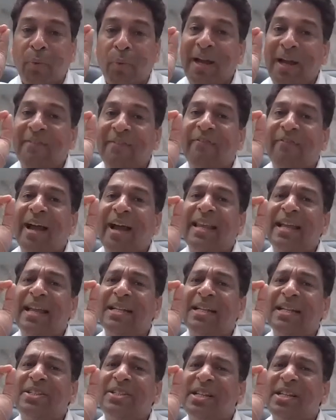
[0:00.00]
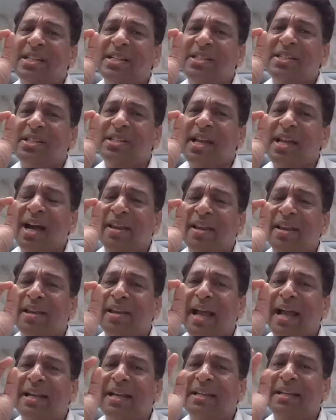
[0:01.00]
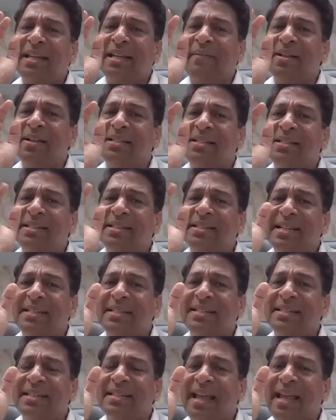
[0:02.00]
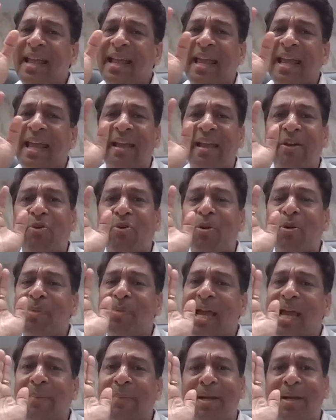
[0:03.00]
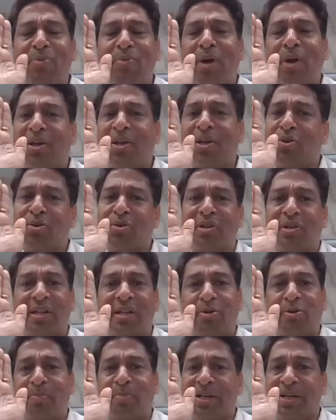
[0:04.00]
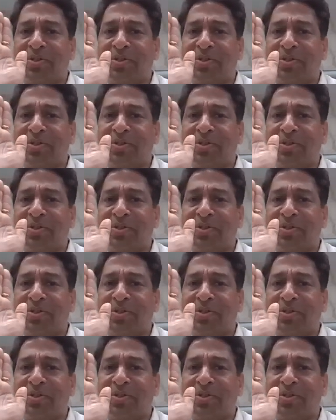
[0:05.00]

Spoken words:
While filing GSTR 9 table 6A would be having 120